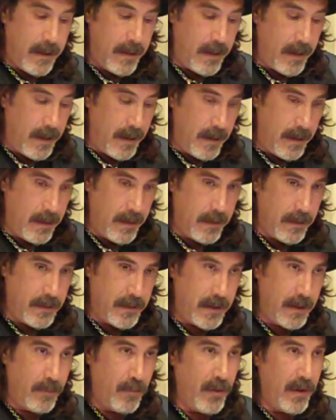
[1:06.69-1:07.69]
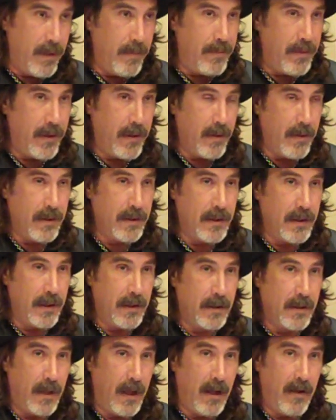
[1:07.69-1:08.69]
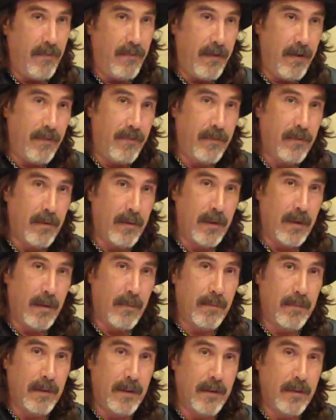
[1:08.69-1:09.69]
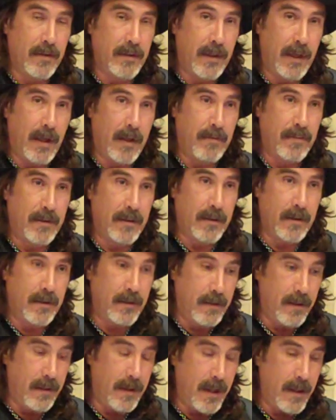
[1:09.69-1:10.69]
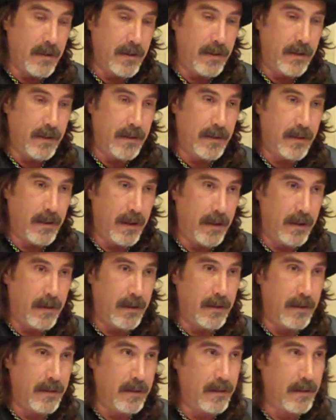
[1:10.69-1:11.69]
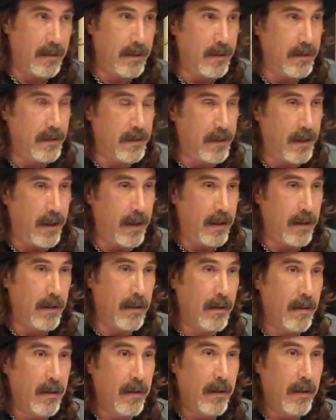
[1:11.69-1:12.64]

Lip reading: then she reappears in his life after a couple of years absence, and now she's like this insane,